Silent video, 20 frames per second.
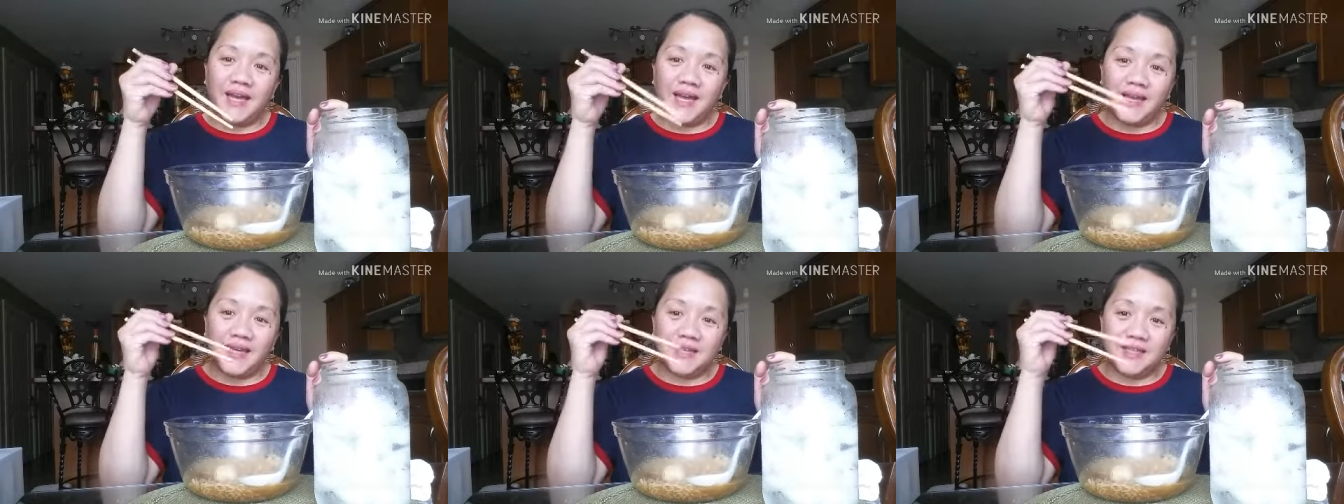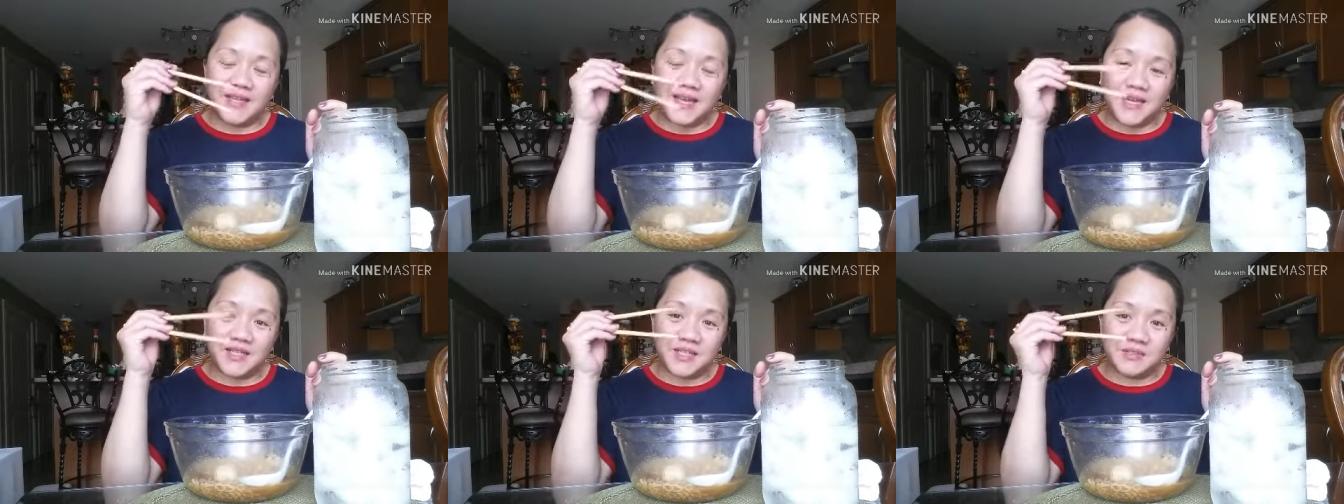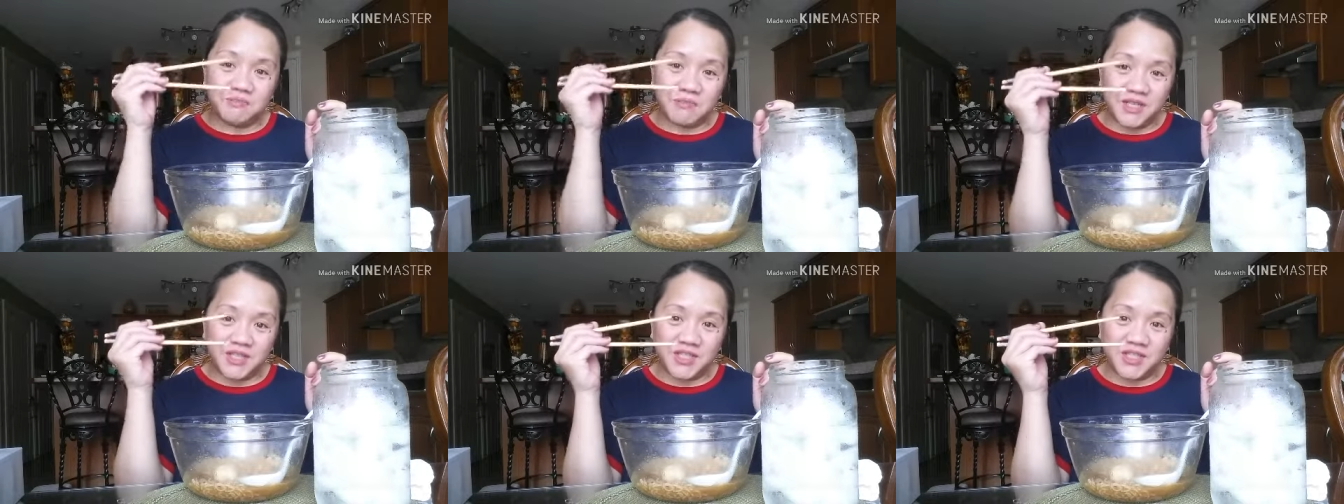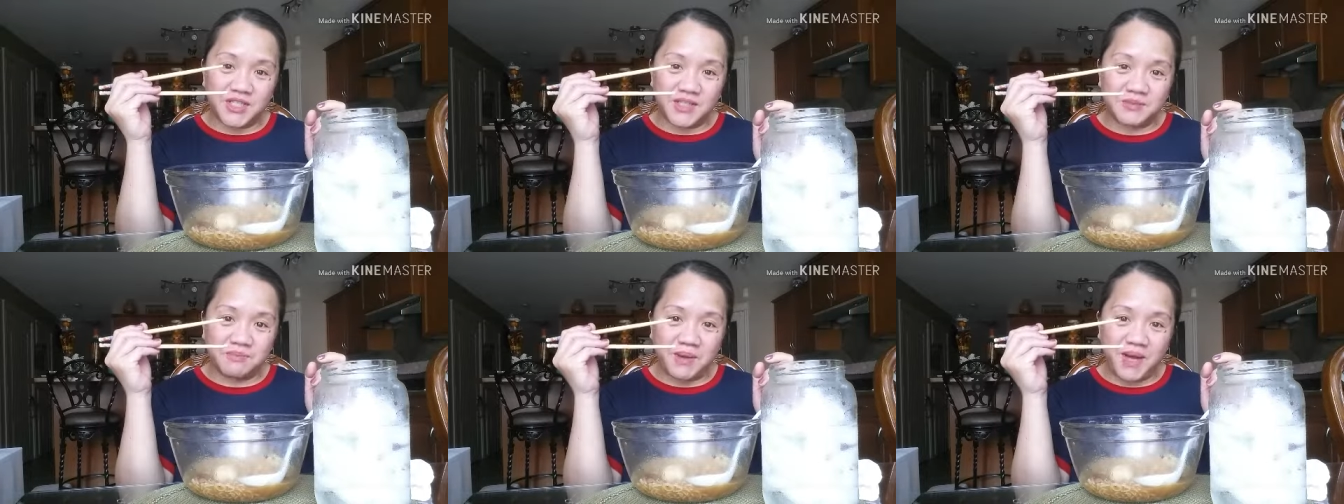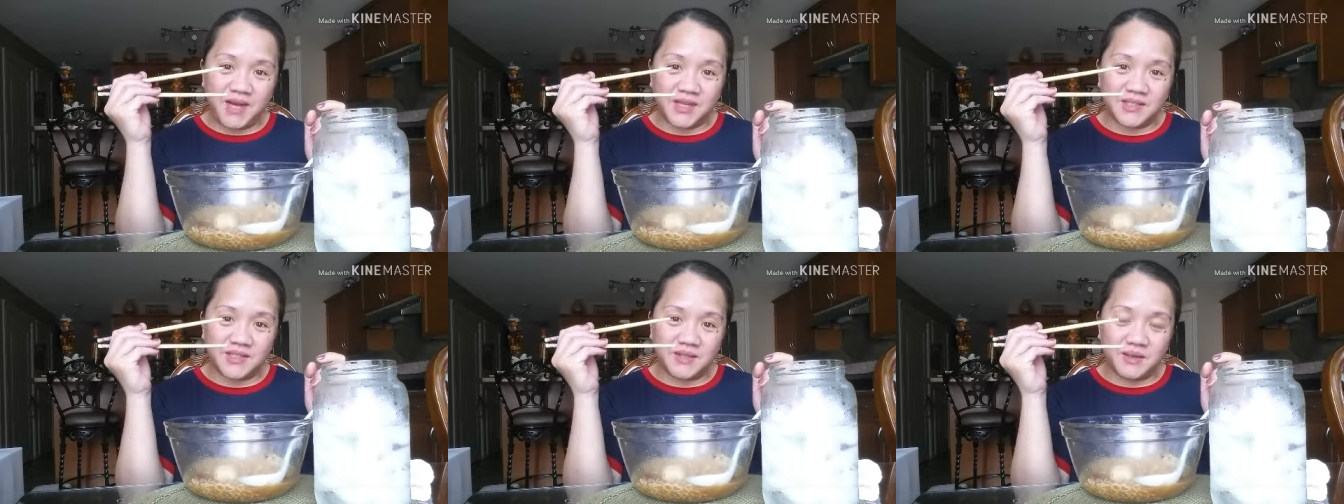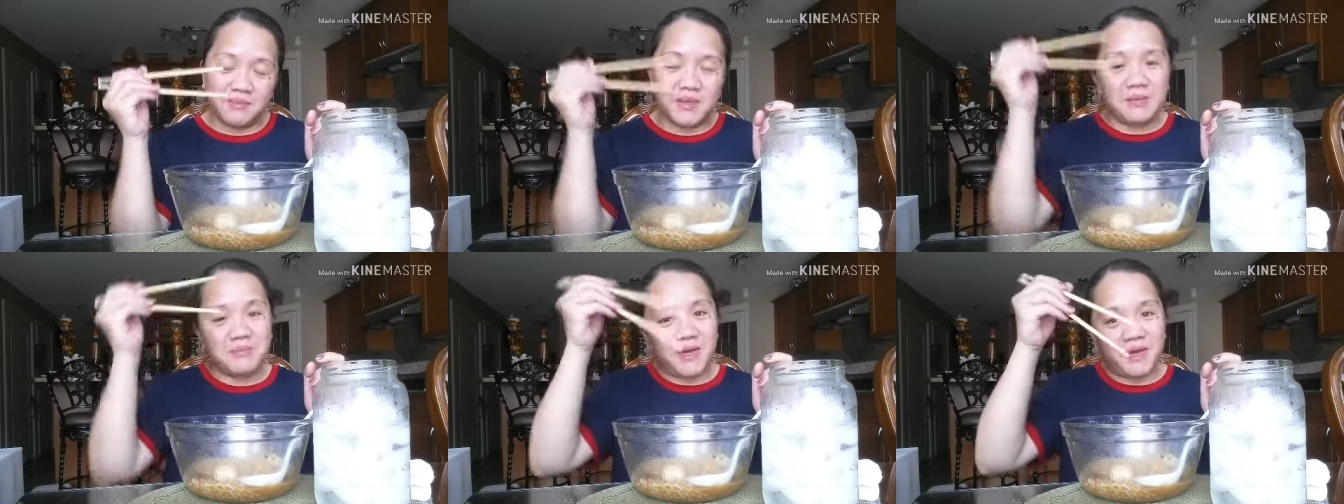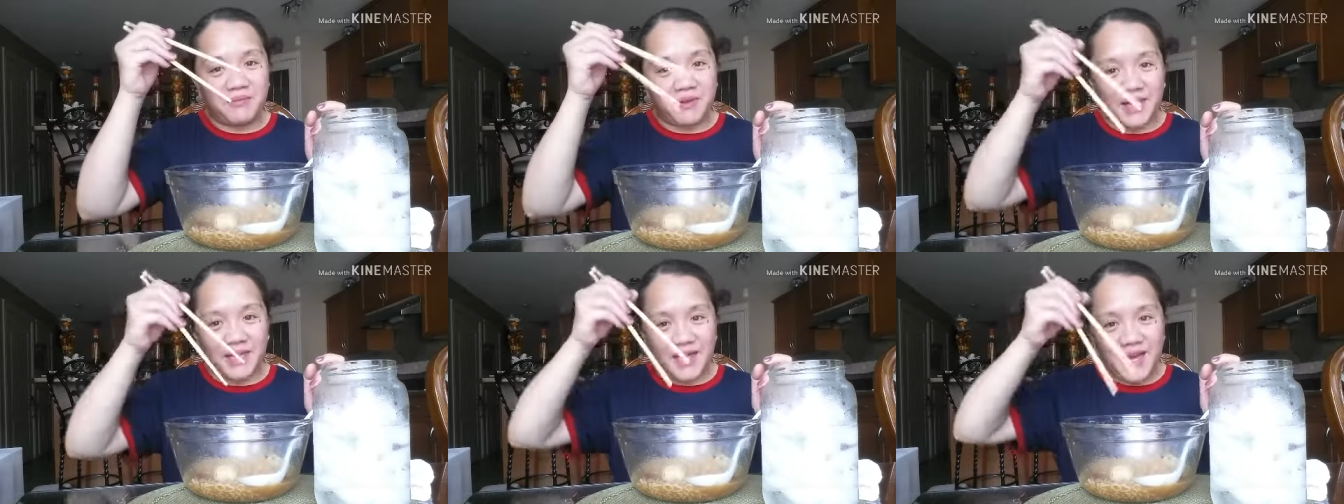hand as much as possible. I mean,
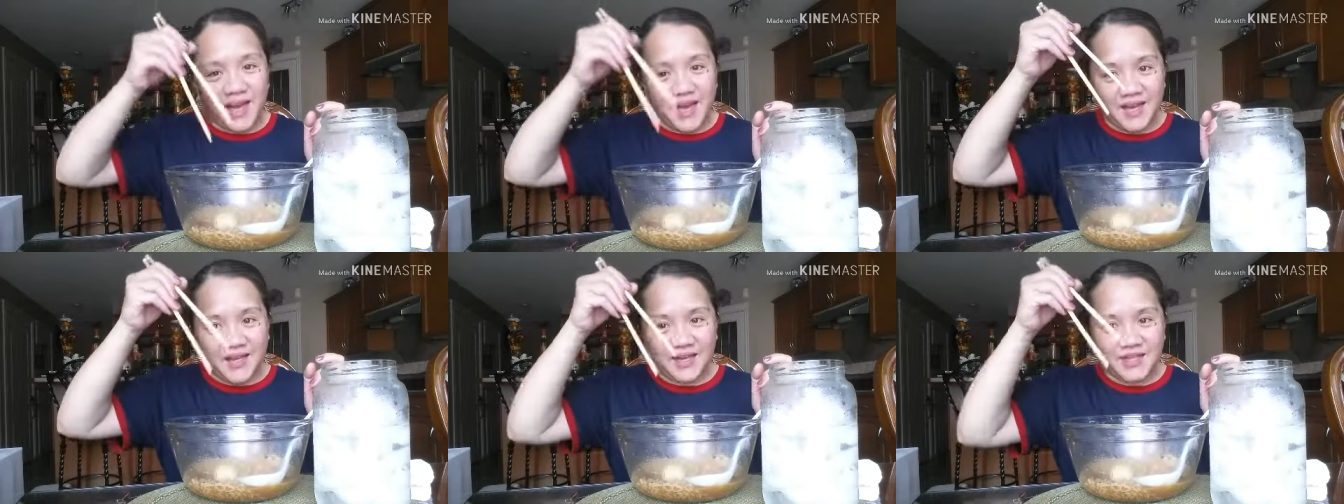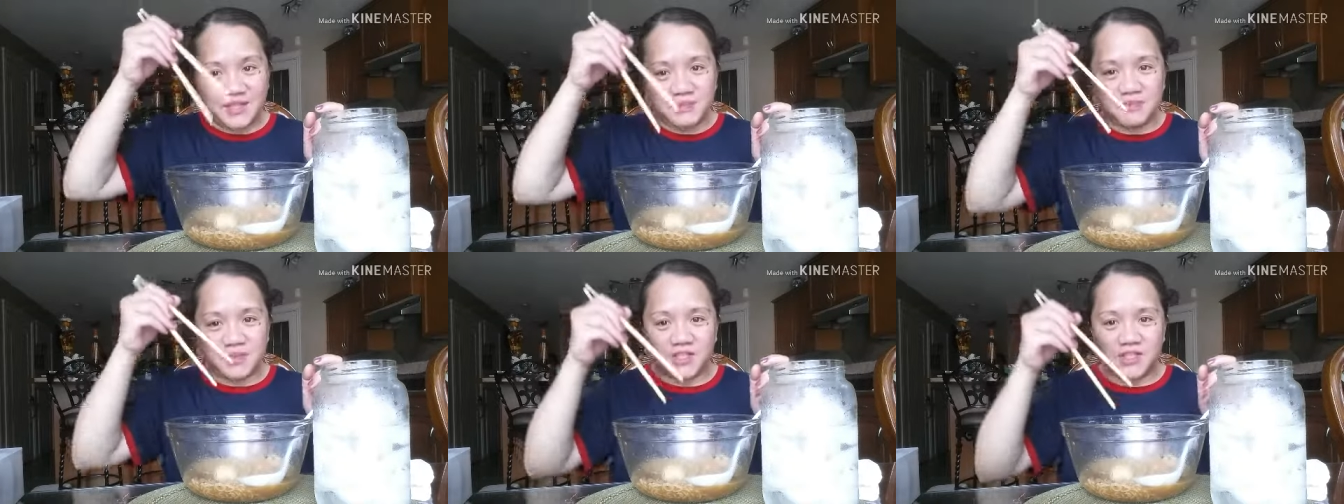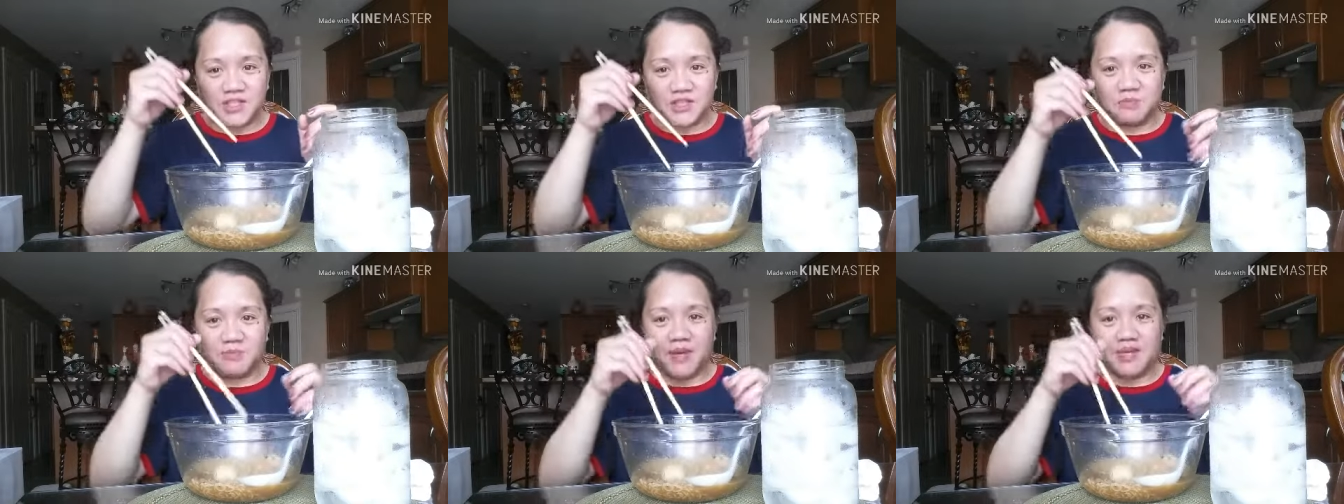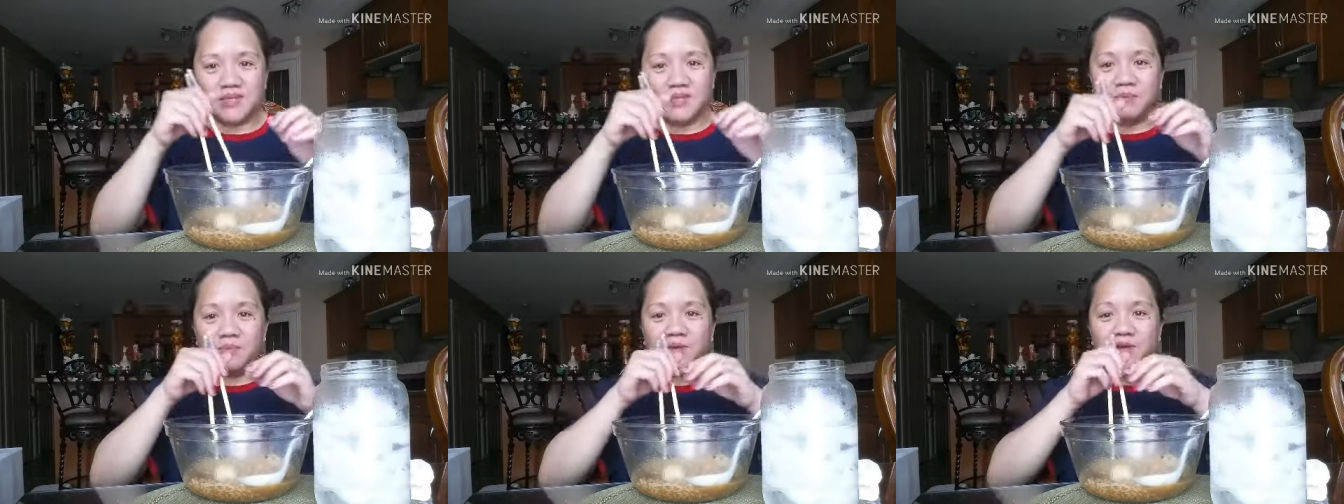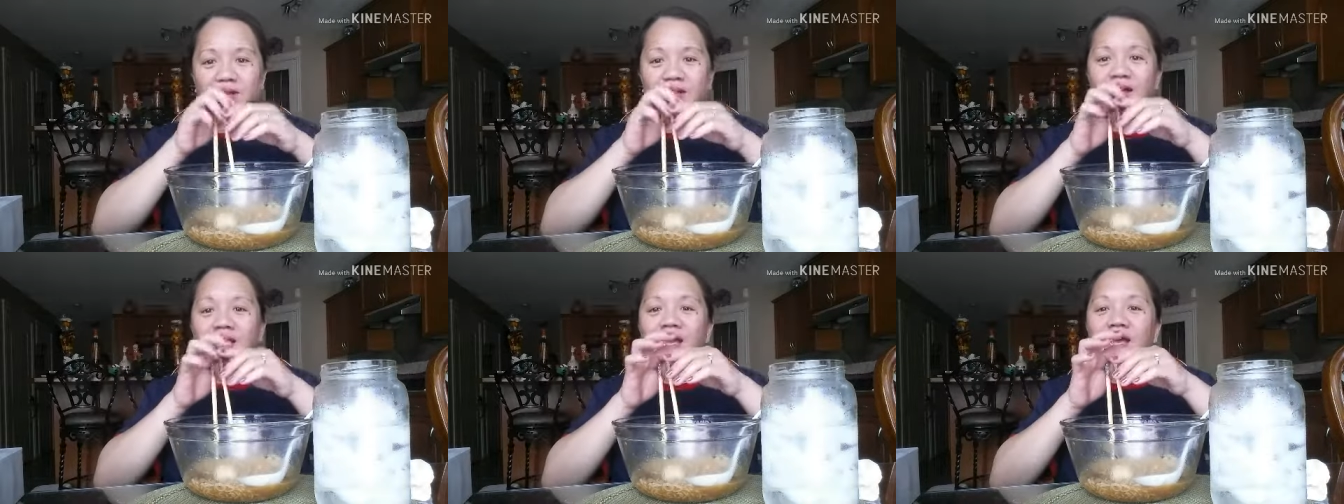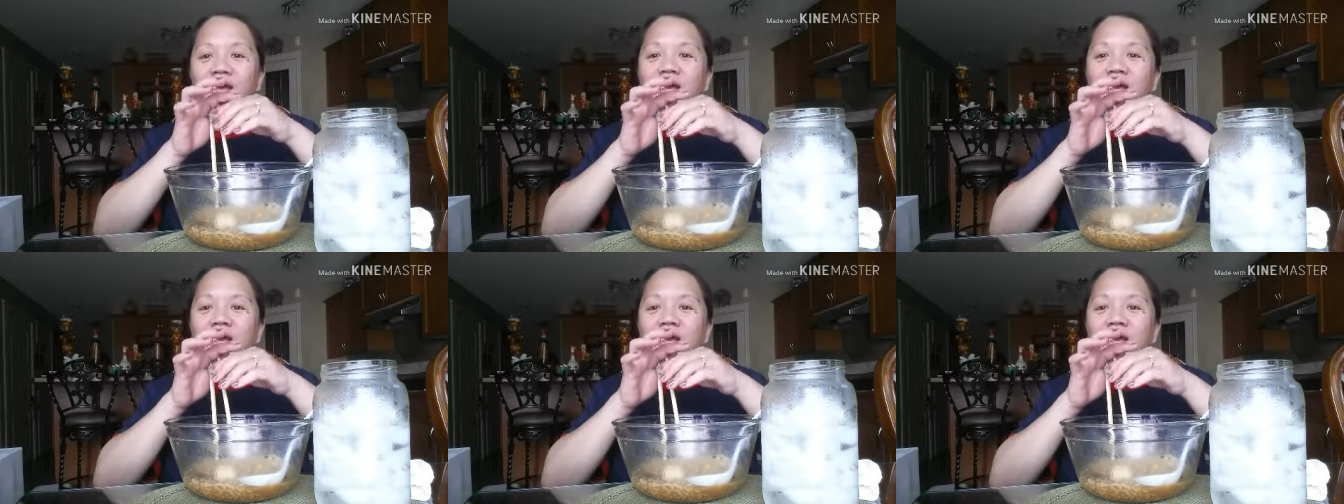my right hand as much as possible.